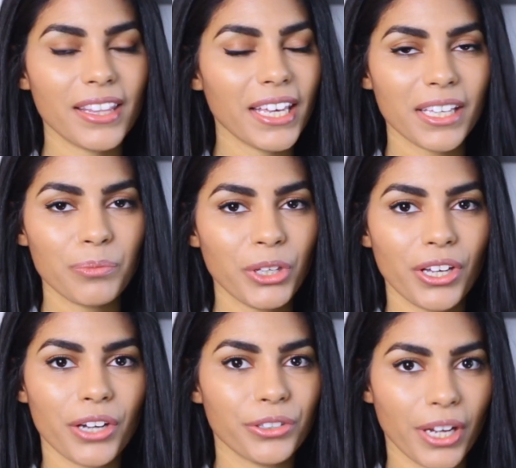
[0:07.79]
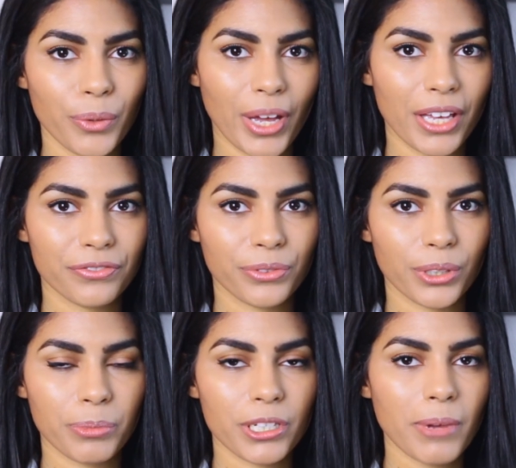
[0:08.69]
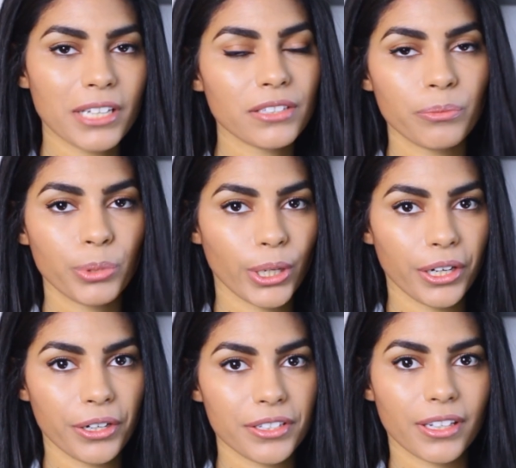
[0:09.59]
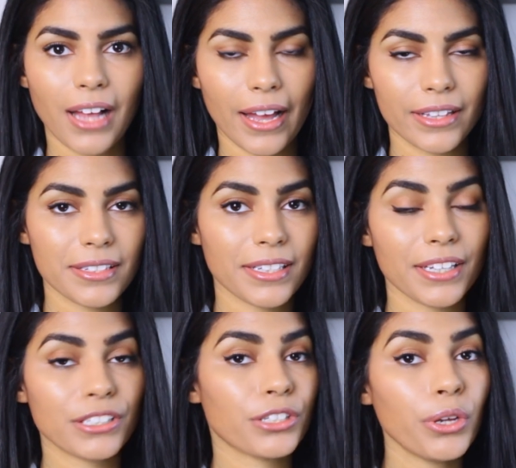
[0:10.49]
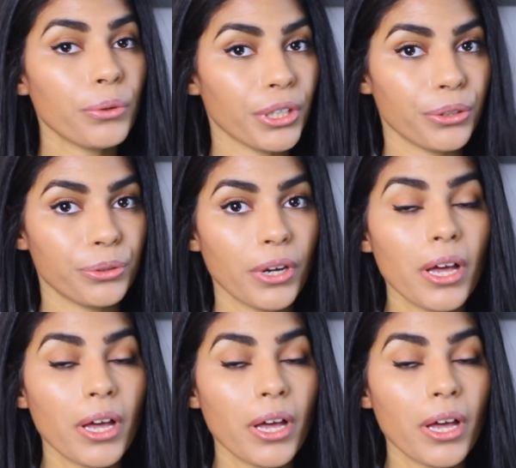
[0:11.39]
They can be a great way for prospective employers and clients to get to know you,